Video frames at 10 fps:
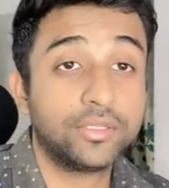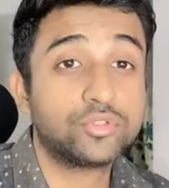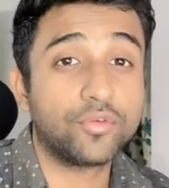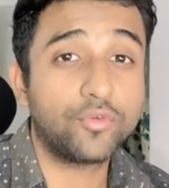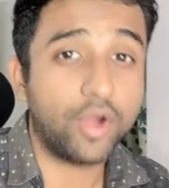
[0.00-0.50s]

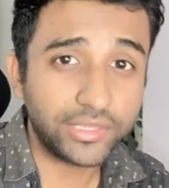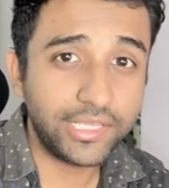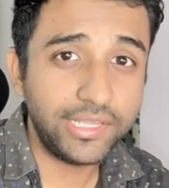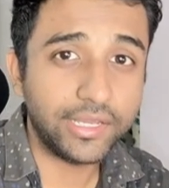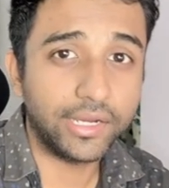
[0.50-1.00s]
So I've got
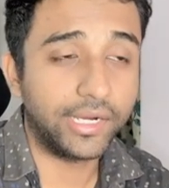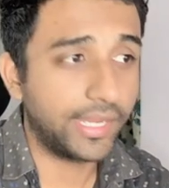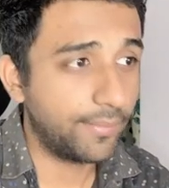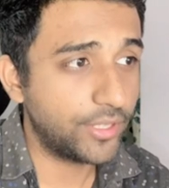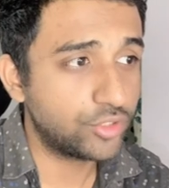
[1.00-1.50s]
the
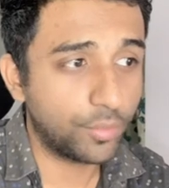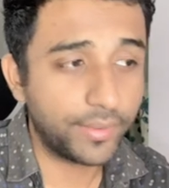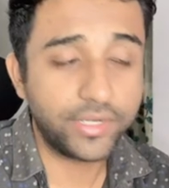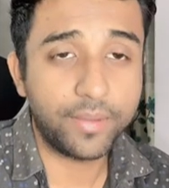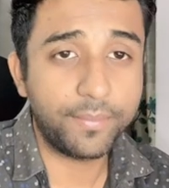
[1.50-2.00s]
image
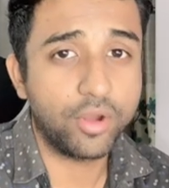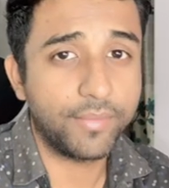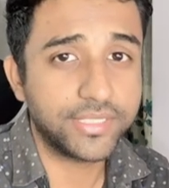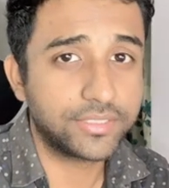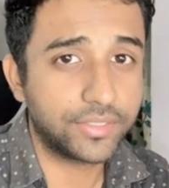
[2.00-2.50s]
opened up on
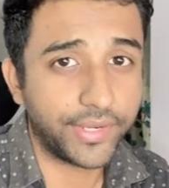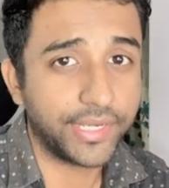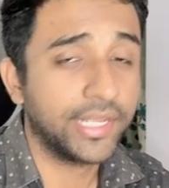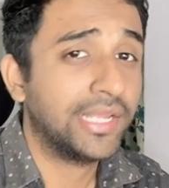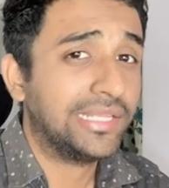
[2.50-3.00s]
my screen.
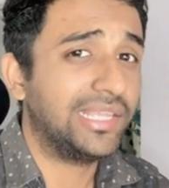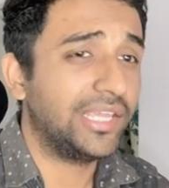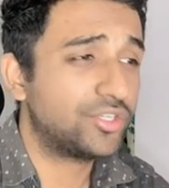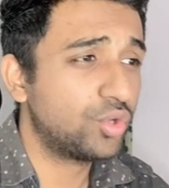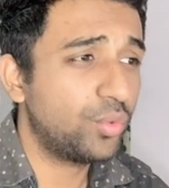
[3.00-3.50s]
The
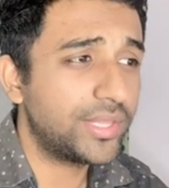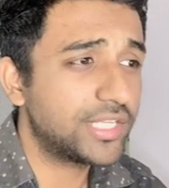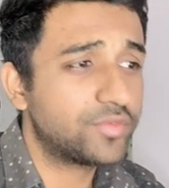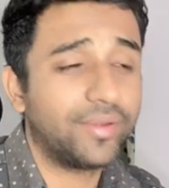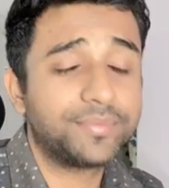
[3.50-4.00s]
issue with
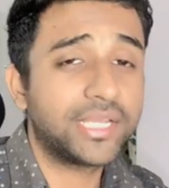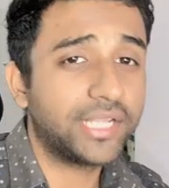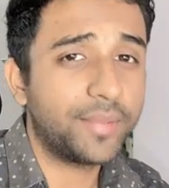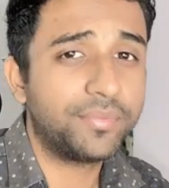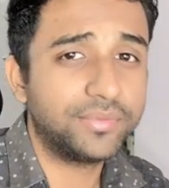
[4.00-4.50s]
this website
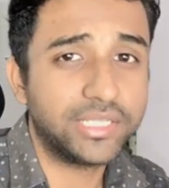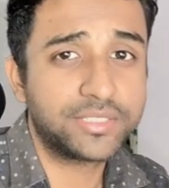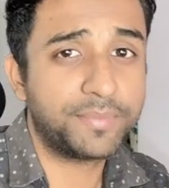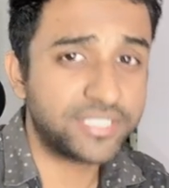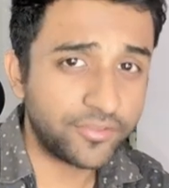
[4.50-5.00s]
that I
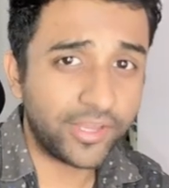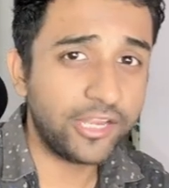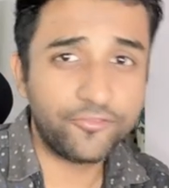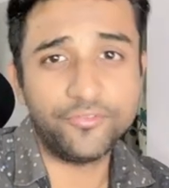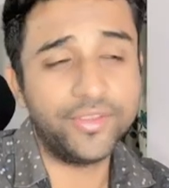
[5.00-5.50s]

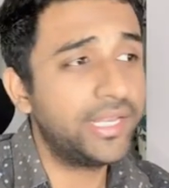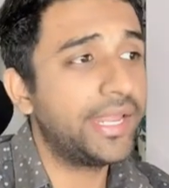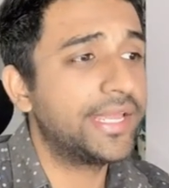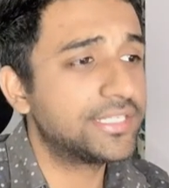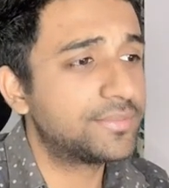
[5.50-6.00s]
specifically feel
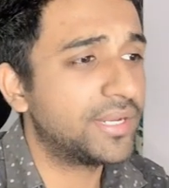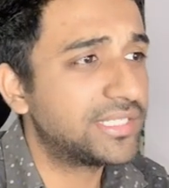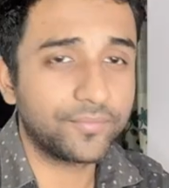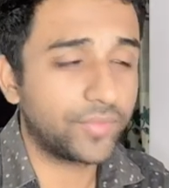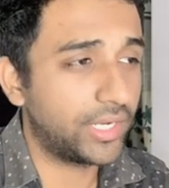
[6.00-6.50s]
is
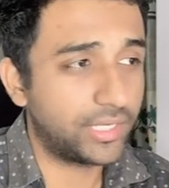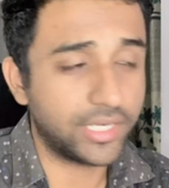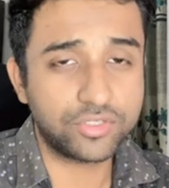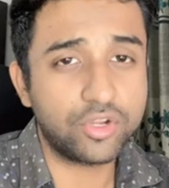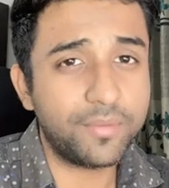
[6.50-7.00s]
it
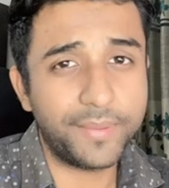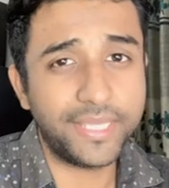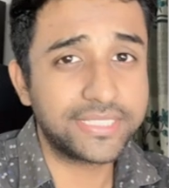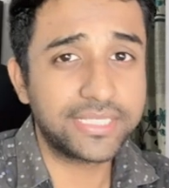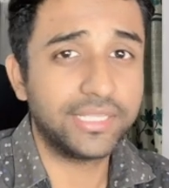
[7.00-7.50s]
does not pick
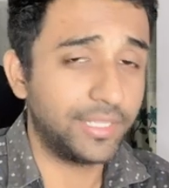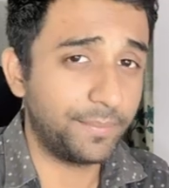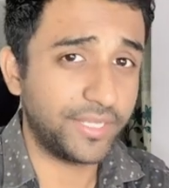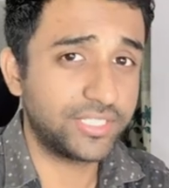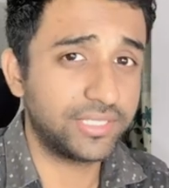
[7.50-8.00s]
the
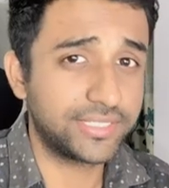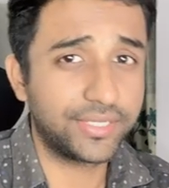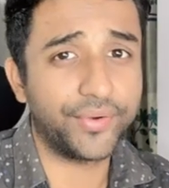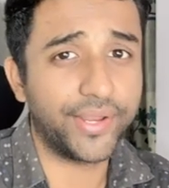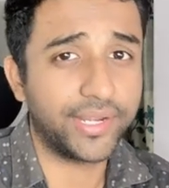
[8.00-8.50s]
pixels
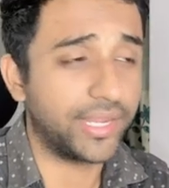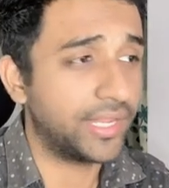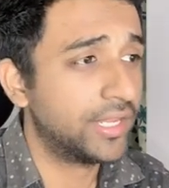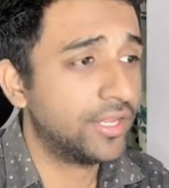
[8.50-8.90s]
correctly.